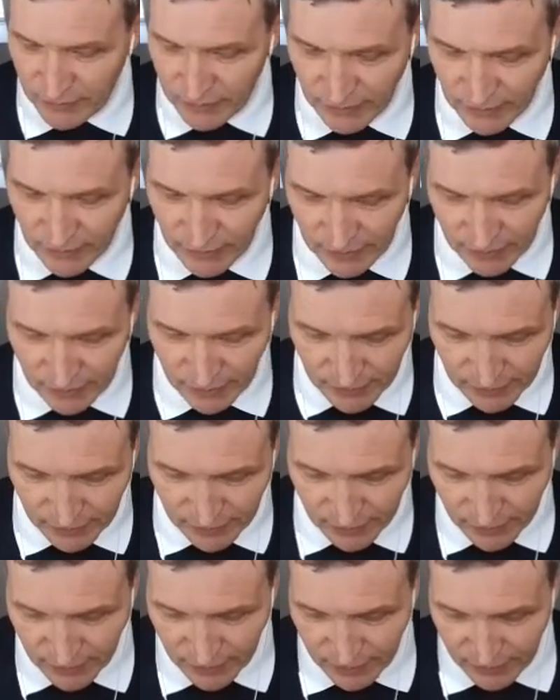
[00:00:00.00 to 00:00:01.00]

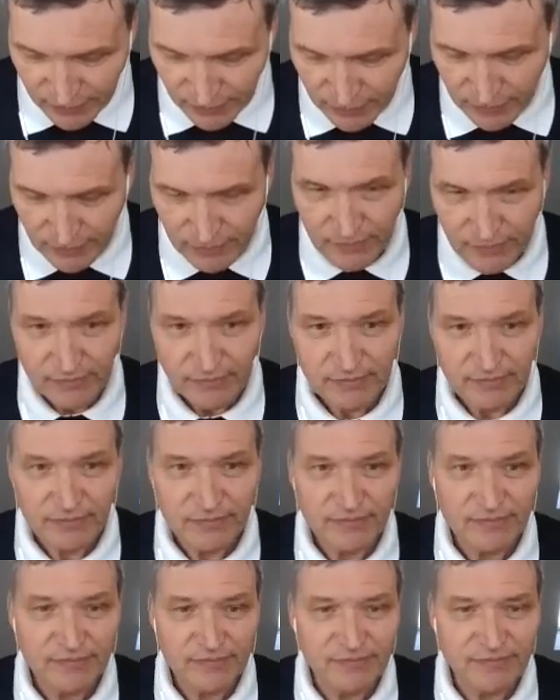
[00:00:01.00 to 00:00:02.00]

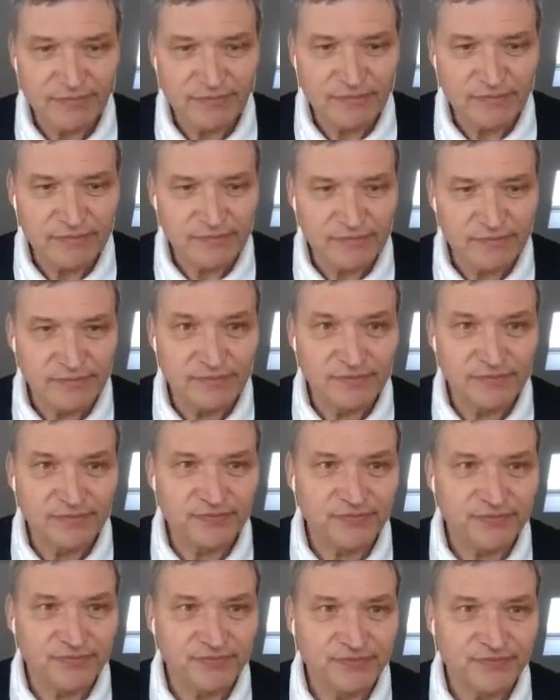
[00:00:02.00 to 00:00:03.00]

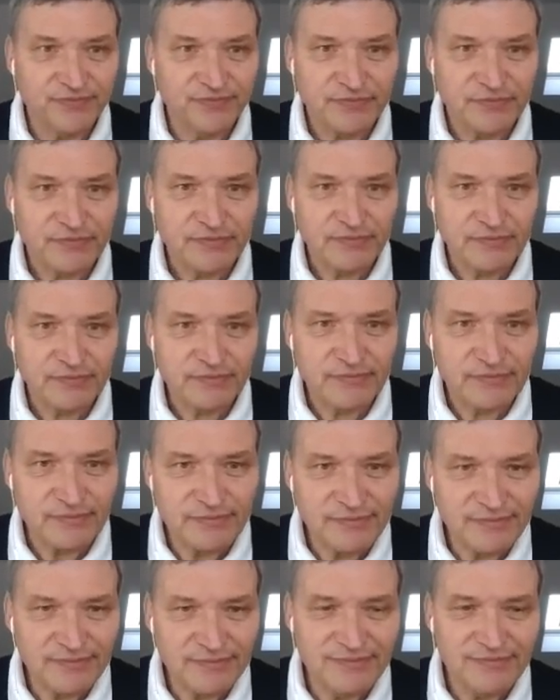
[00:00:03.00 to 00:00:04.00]

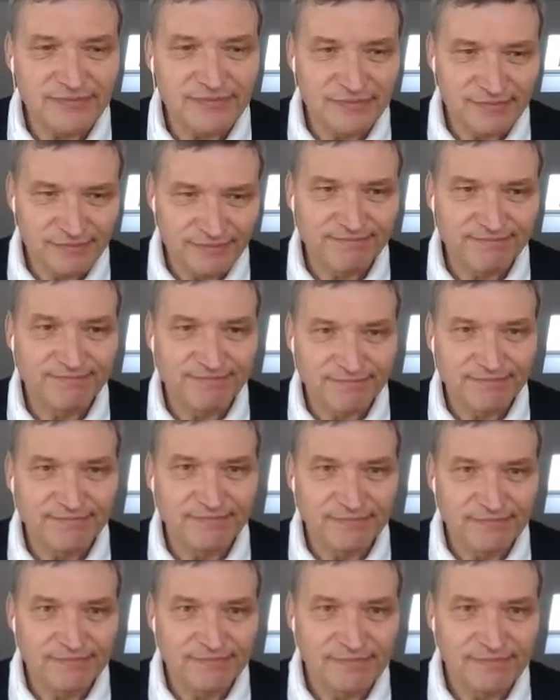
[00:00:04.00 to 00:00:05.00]

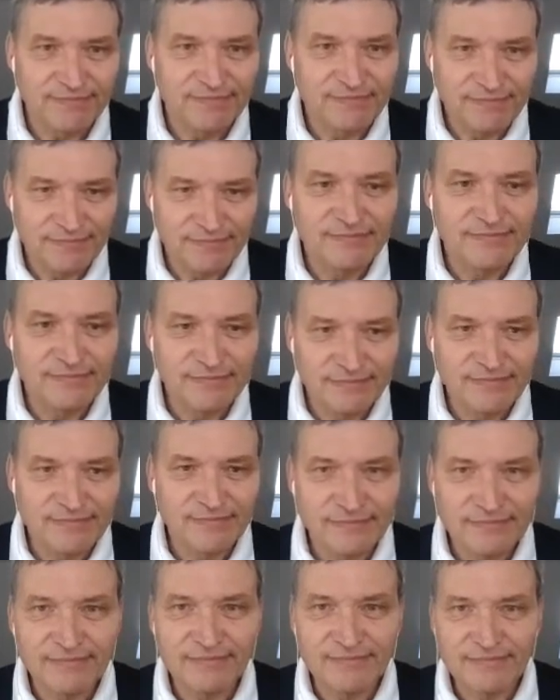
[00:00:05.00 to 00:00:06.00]

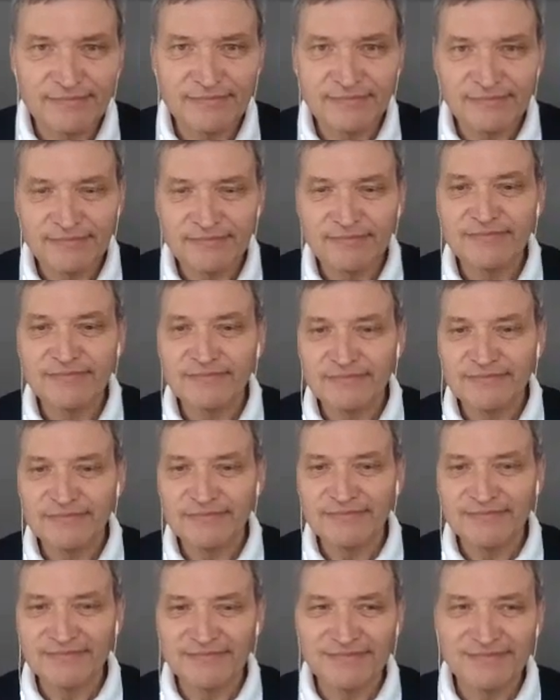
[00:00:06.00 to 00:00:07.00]
(not speaking)